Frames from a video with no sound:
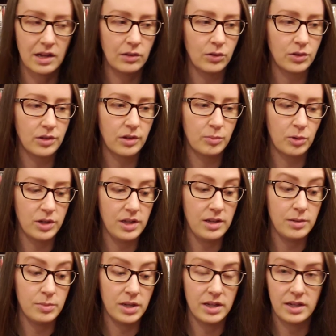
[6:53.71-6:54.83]
I looked it up on
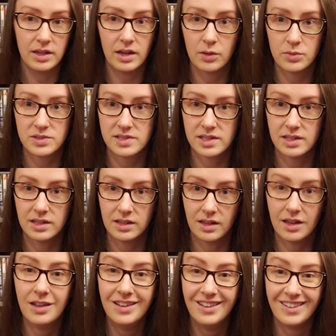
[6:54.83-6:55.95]
eBay, and I was like,
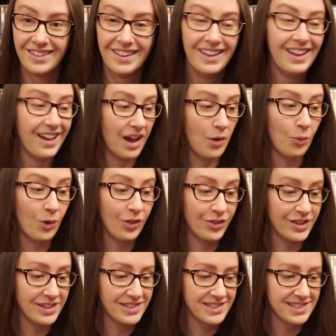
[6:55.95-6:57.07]
I want
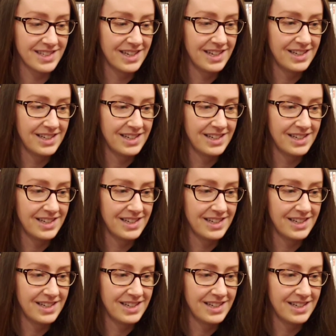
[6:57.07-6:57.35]
this.